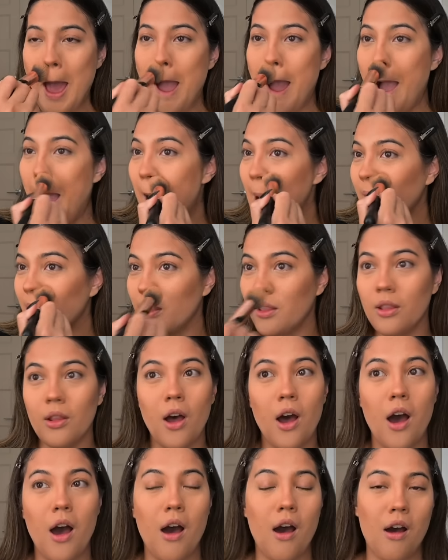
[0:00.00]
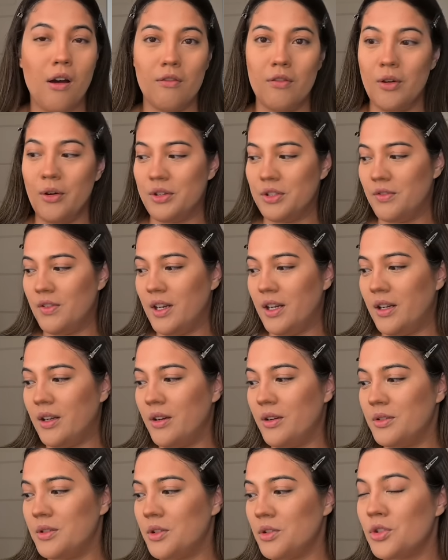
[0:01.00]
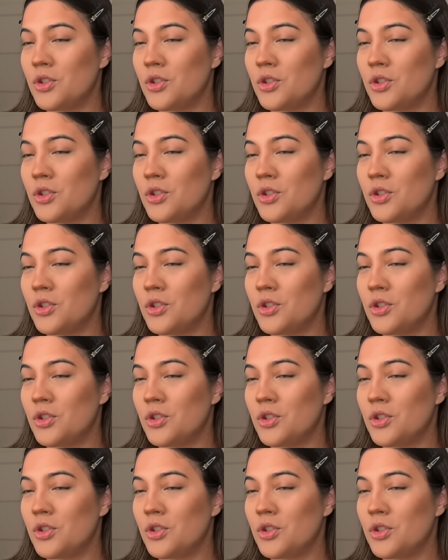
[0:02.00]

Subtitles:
I love those videos.